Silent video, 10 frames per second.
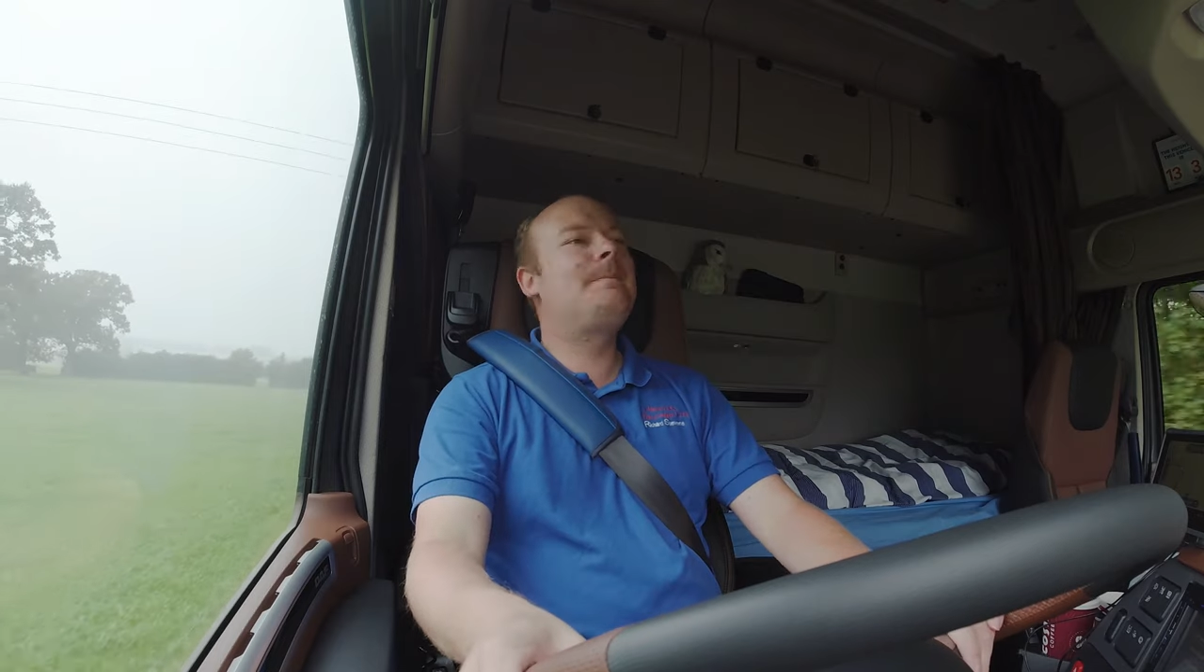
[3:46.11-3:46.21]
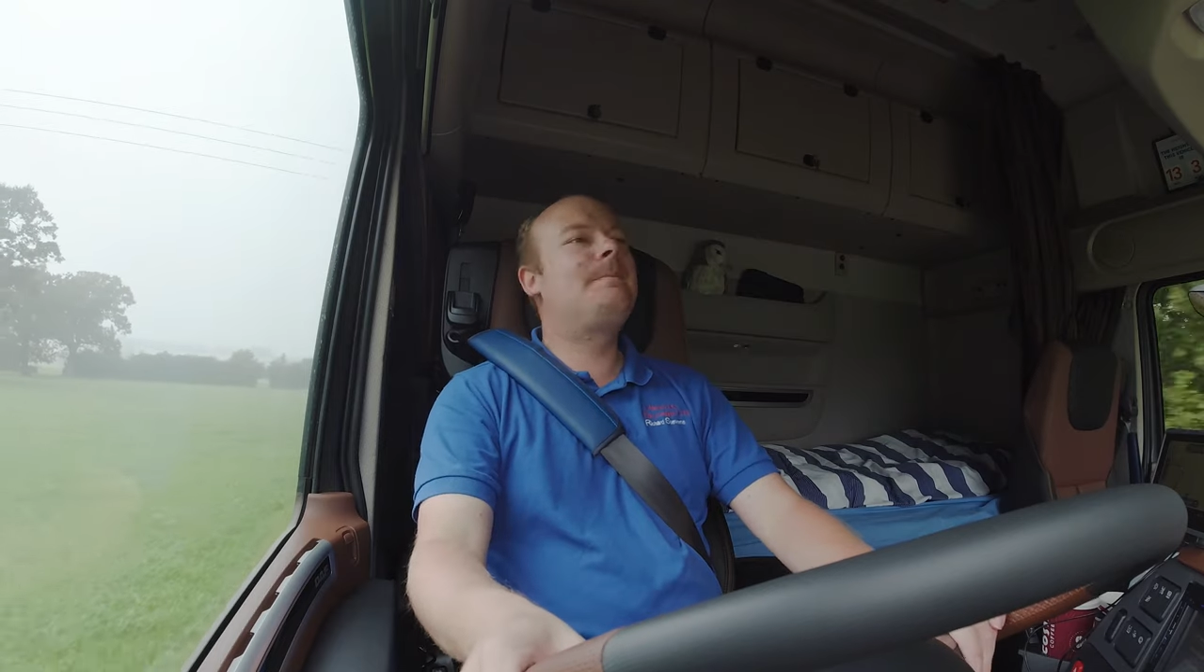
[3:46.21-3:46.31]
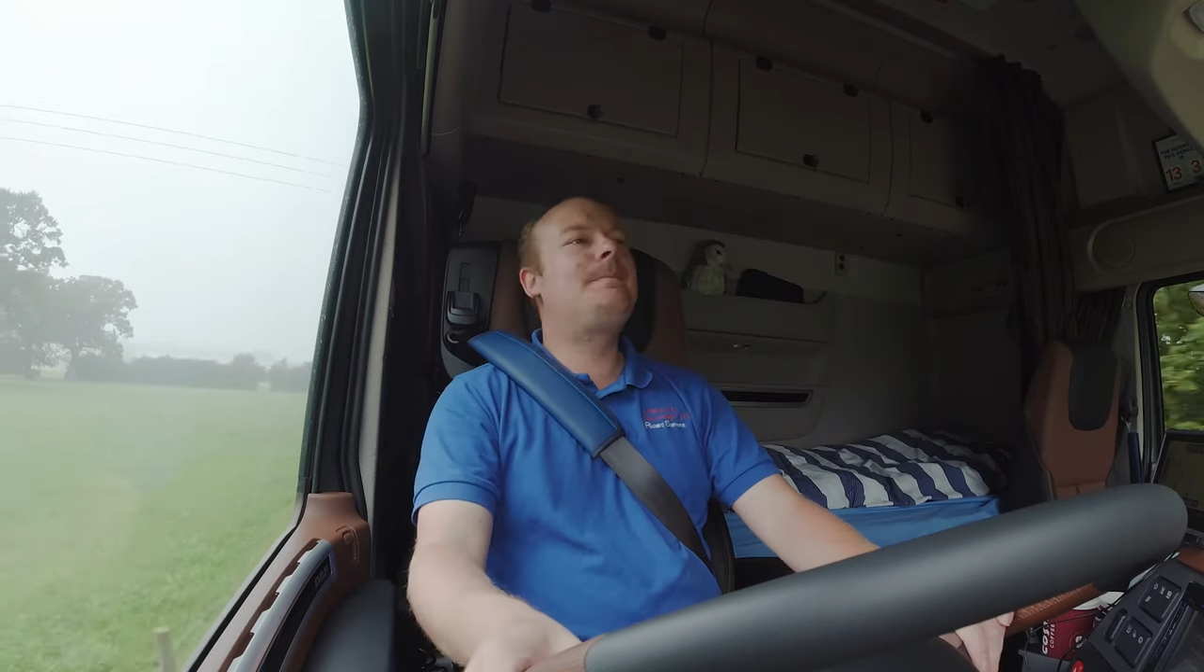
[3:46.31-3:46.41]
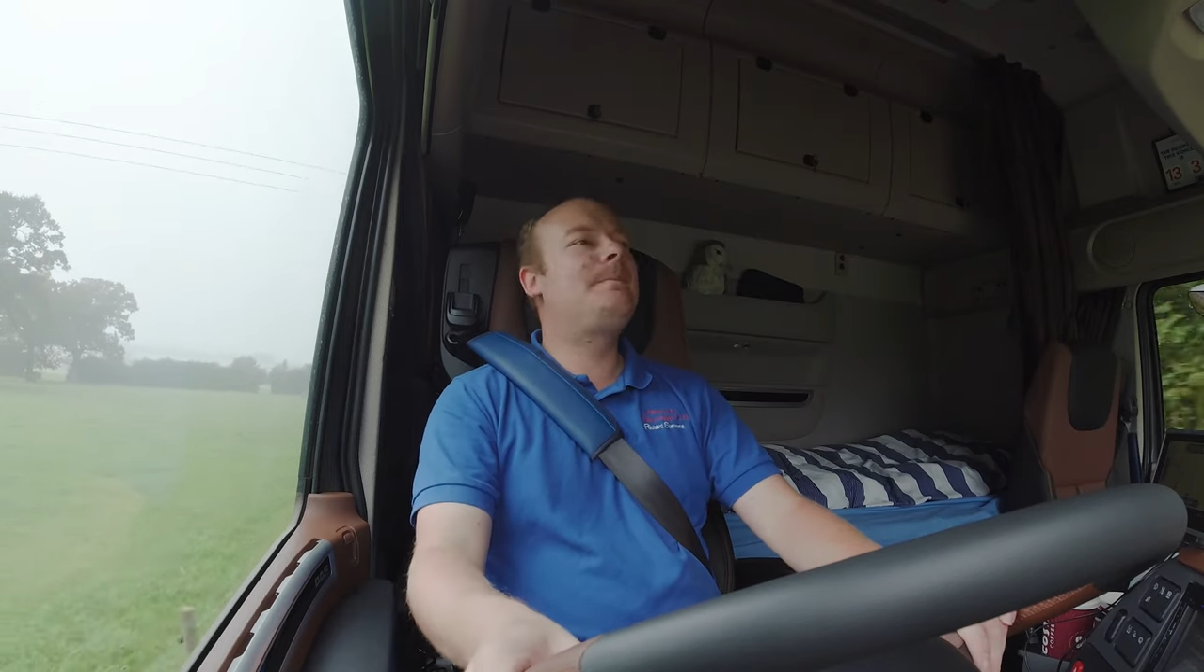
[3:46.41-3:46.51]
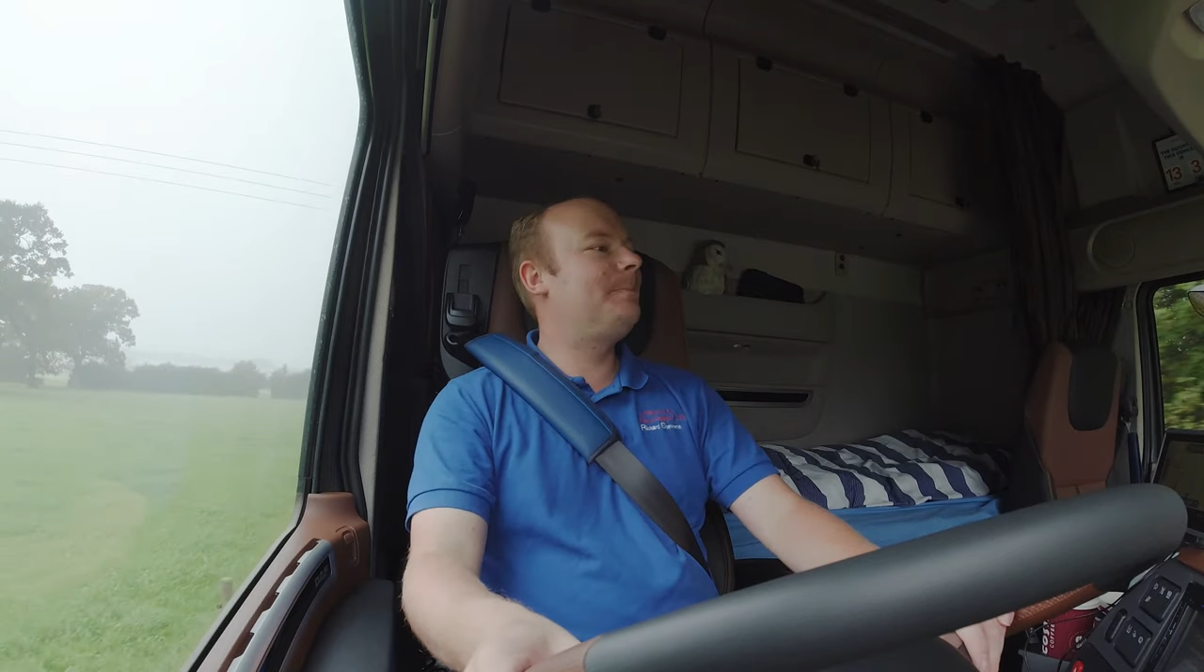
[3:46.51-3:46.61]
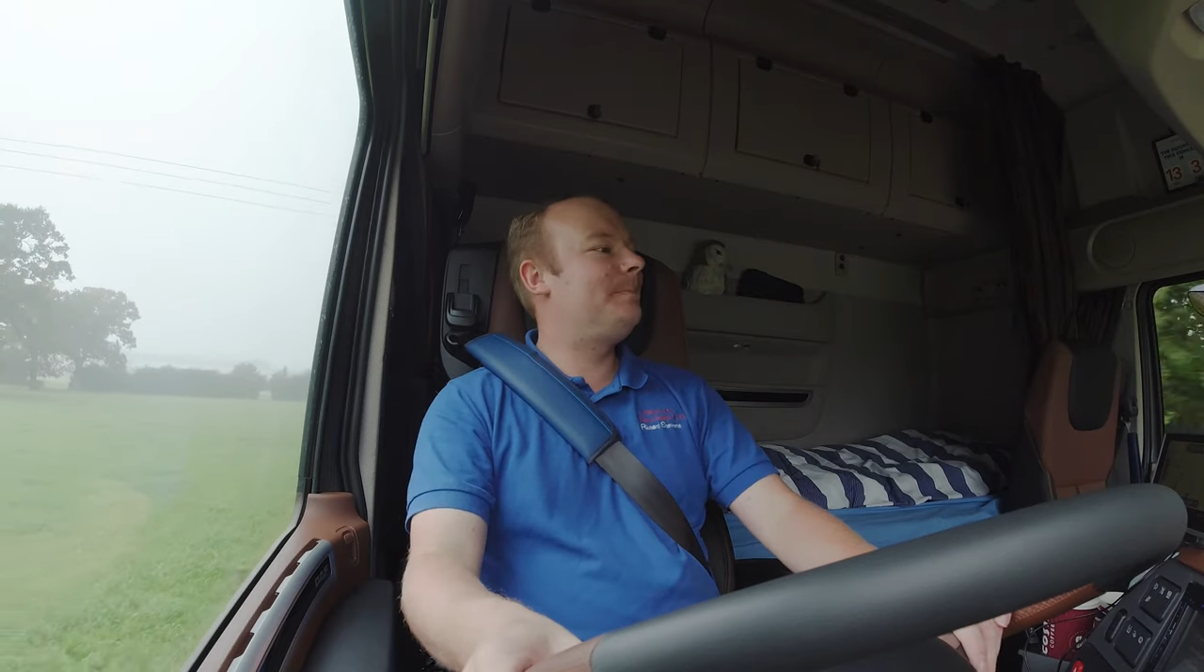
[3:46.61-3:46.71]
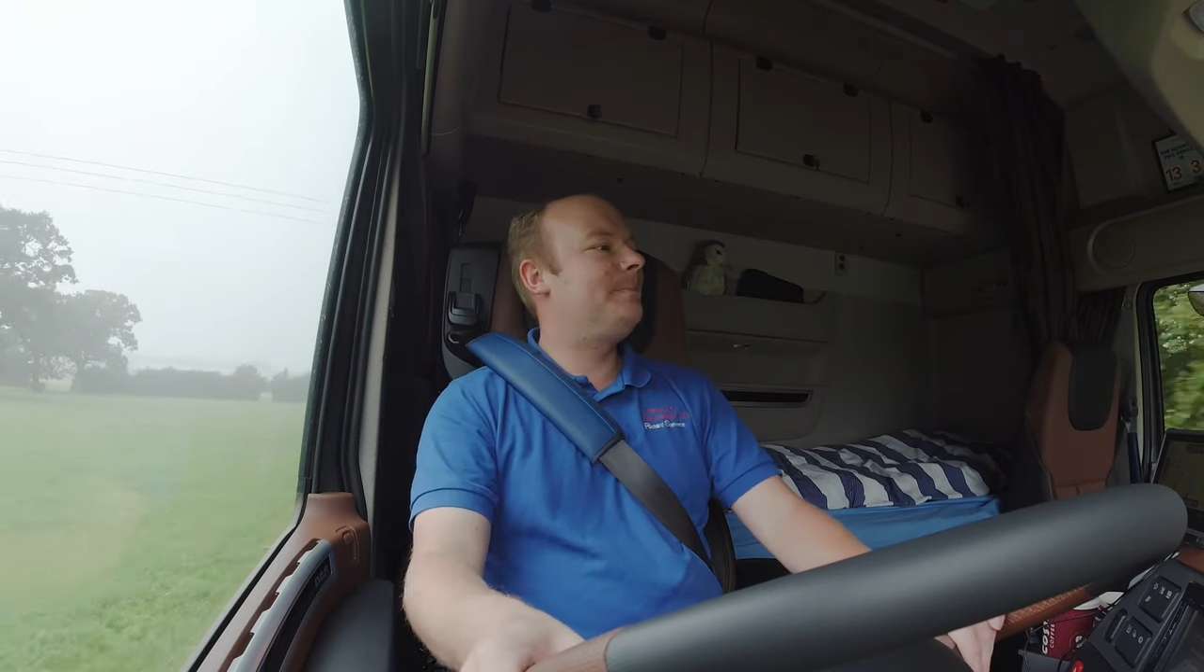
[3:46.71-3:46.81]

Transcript: 80